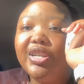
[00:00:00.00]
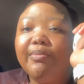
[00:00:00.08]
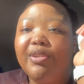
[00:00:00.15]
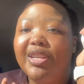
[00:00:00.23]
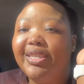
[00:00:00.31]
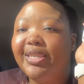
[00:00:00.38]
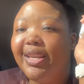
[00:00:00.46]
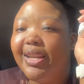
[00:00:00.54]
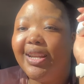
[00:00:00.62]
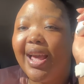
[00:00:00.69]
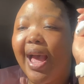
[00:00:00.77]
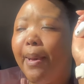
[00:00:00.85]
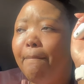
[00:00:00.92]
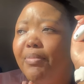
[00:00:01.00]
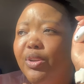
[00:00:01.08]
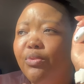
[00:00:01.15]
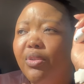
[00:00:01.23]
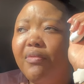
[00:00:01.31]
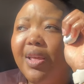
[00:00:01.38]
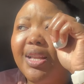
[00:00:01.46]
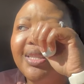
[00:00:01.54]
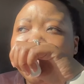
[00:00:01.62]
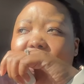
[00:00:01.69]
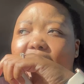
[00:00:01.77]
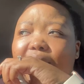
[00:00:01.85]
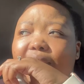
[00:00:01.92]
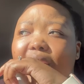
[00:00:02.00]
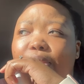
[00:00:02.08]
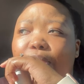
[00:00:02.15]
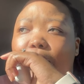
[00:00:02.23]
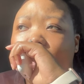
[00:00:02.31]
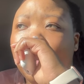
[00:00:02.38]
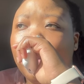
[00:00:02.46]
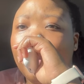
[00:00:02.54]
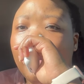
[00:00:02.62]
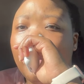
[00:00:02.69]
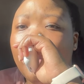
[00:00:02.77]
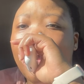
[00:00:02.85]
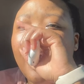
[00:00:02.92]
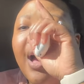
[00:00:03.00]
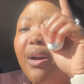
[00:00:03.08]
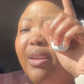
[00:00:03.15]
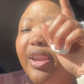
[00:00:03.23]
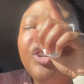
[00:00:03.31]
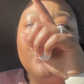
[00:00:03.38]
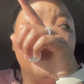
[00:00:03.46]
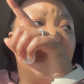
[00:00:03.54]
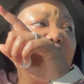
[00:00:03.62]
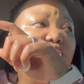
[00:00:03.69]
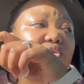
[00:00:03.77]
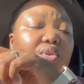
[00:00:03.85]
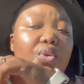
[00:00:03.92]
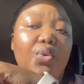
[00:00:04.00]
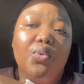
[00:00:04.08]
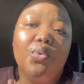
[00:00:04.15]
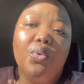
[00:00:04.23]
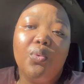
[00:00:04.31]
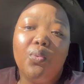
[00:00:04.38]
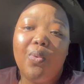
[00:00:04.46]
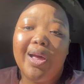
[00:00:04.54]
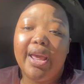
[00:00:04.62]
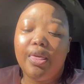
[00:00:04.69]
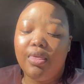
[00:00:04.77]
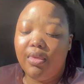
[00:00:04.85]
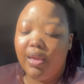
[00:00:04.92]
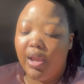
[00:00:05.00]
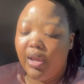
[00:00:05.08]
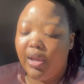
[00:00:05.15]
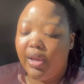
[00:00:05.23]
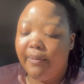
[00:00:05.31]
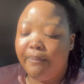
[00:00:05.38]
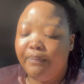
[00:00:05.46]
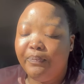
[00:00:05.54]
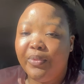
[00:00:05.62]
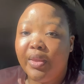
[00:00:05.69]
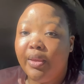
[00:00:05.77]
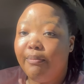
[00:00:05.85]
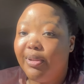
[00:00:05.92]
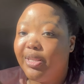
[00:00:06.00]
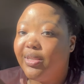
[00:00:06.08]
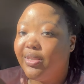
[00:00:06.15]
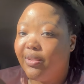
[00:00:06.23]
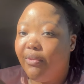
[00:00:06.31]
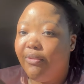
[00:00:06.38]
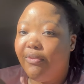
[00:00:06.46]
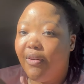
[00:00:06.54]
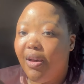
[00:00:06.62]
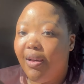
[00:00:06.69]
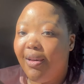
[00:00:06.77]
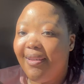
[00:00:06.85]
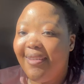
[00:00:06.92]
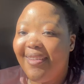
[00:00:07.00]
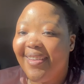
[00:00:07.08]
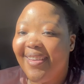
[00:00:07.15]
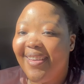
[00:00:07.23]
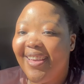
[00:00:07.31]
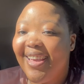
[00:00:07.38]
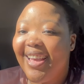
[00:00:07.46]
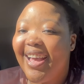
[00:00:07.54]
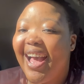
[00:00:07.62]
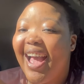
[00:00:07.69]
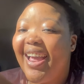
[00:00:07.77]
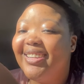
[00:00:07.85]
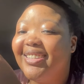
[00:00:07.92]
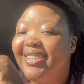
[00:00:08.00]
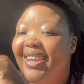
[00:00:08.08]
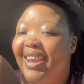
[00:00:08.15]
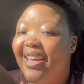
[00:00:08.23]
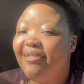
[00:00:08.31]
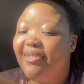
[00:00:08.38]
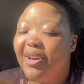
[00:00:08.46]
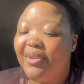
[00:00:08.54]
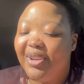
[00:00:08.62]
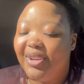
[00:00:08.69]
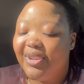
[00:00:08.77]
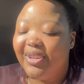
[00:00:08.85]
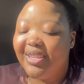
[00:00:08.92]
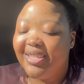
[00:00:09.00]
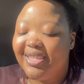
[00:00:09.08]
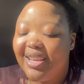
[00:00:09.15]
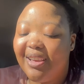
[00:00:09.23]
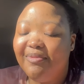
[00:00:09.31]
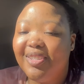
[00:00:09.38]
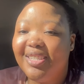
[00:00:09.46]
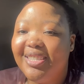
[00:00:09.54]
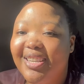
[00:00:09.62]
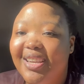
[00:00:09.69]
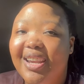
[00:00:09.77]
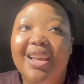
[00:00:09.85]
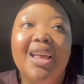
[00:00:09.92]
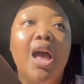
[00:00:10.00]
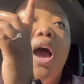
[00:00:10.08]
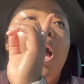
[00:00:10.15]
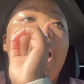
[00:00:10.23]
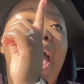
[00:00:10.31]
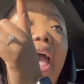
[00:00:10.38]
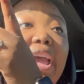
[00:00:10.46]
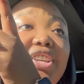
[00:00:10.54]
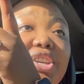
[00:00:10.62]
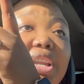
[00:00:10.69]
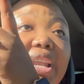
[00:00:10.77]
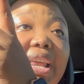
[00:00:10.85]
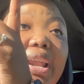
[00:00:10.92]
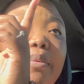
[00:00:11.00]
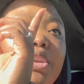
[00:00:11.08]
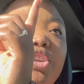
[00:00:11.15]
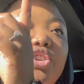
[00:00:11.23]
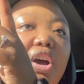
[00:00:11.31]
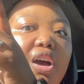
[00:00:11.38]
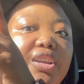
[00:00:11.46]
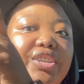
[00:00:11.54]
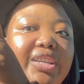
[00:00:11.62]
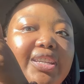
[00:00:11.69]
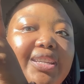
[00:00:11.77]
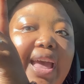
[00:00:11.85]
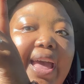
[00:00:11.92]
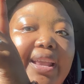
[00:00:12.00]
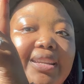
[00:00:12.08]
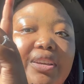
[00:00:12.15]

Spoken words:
I'm gonna set it up and all of that stuff, and then I'll let you guys know what I think. But so far, I just love how it looks. I'm just gonna actually, let me charge it at